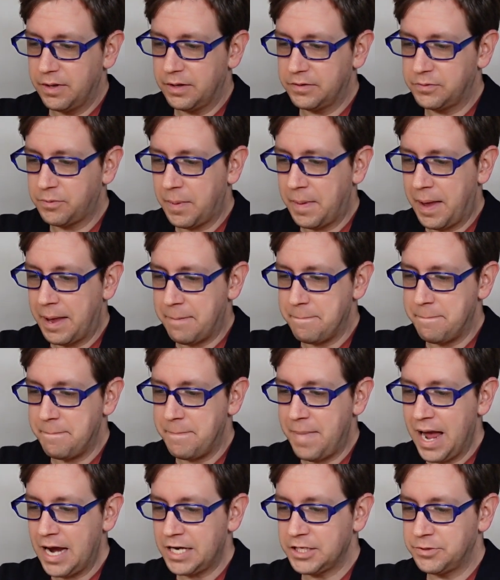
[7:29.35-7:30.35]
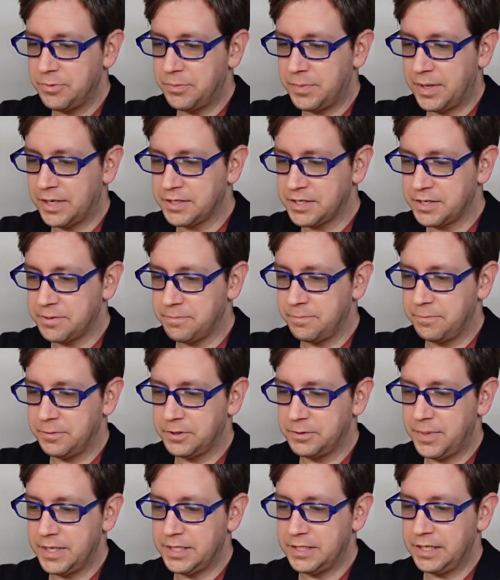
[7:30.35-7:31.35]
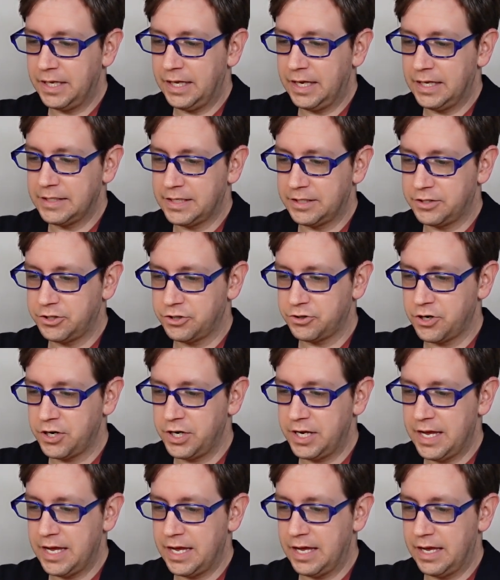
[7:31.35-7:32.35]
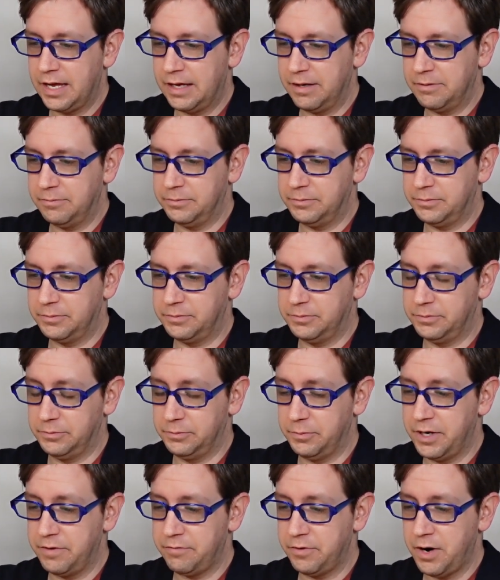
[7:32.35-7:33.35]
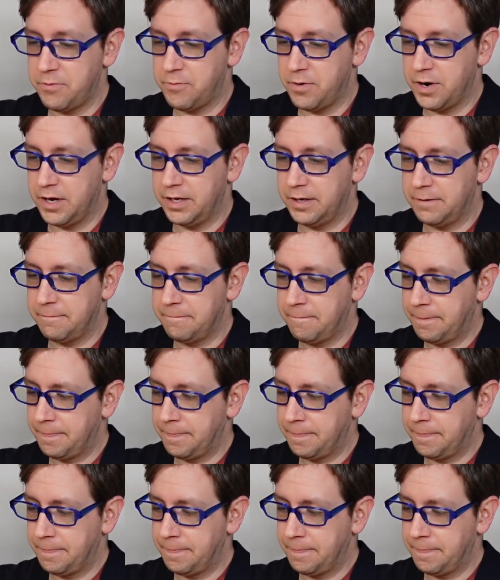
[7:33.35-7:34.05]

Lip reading: So I'm at max momentum, which basically gets a strong hit whenever I want.